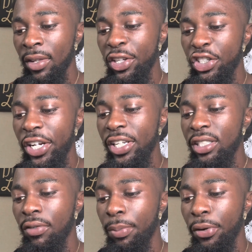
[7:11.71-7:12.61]
Shares
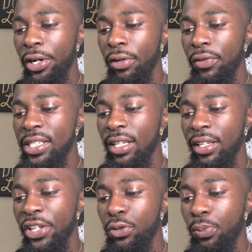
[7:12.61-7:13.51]
of apparel retailer
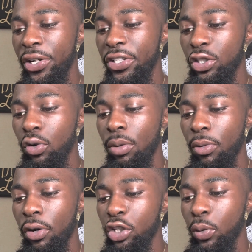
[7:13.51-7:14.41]
Express soared
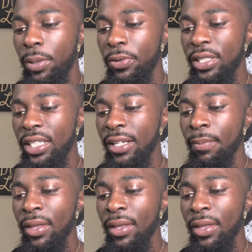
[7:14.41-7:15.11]
more than 20%